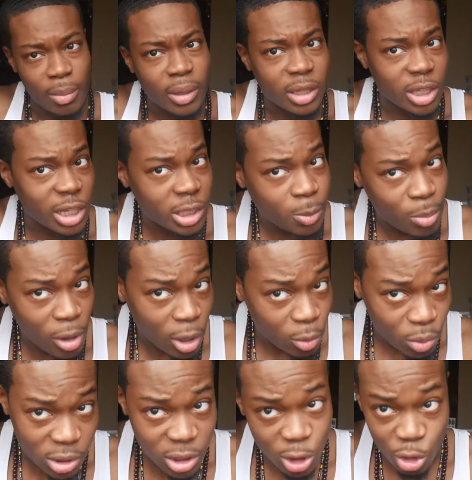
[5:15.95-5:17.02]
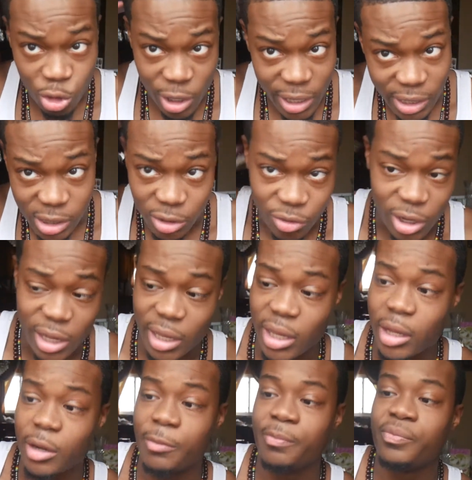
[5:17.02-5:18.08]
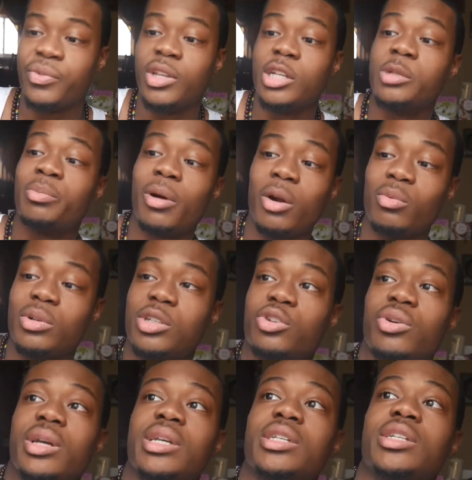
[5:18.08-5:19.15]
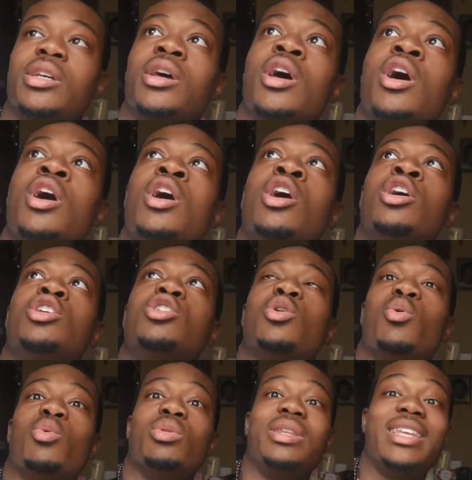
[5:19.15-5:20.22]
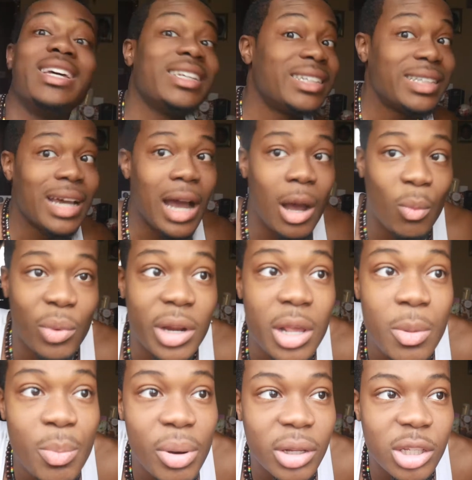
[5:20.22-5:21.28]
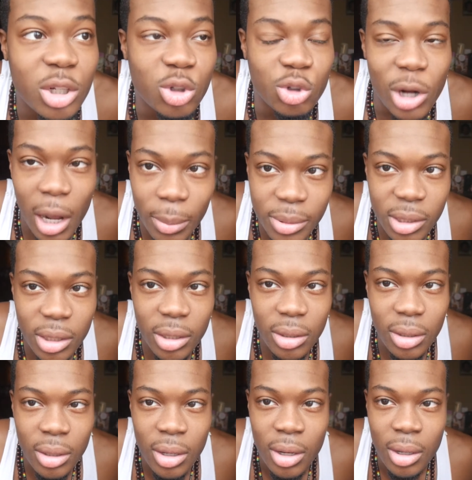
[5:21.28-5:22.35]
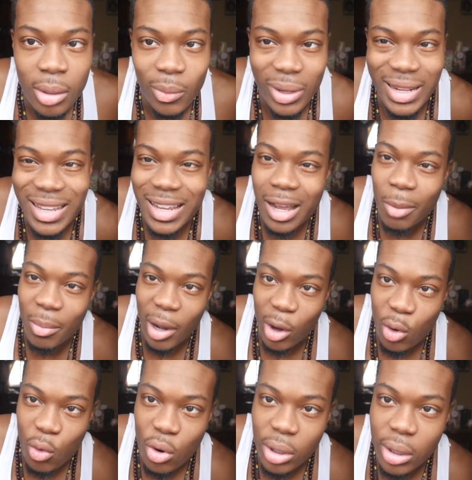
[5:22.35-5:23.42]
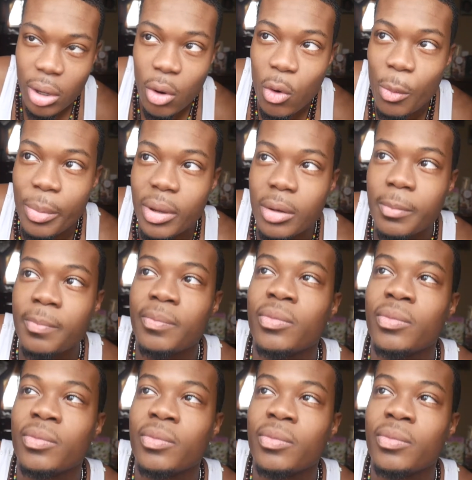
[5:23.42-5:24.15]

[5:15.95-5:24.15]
But this part was crazy right here. This part was crazy. So this time when he put the drops in, when he cut my cornea open,